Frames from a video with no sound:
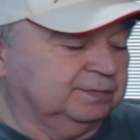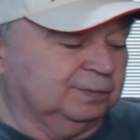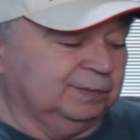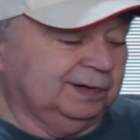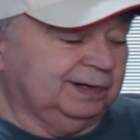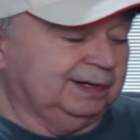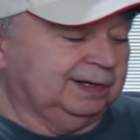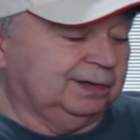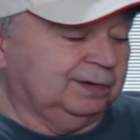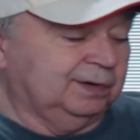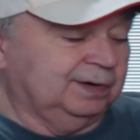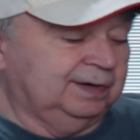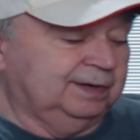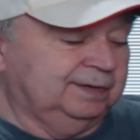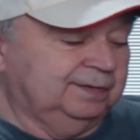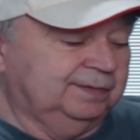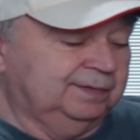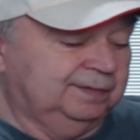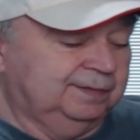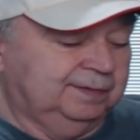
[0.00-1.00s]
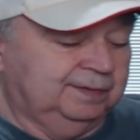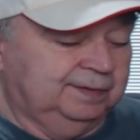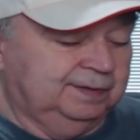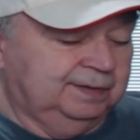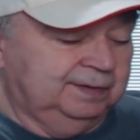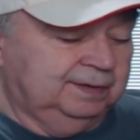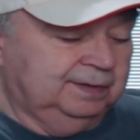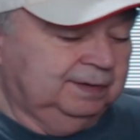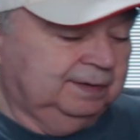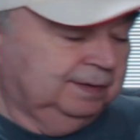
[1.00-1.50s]
really good.
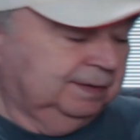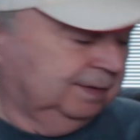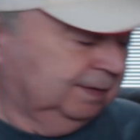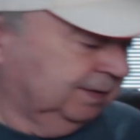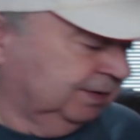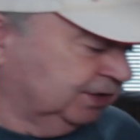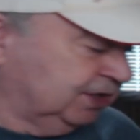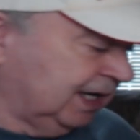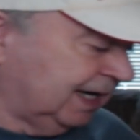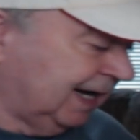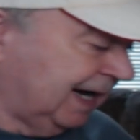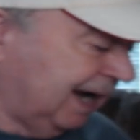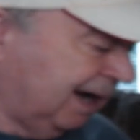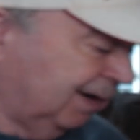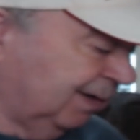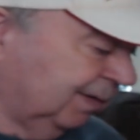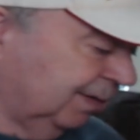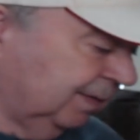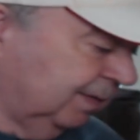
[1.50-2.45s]
Check it out.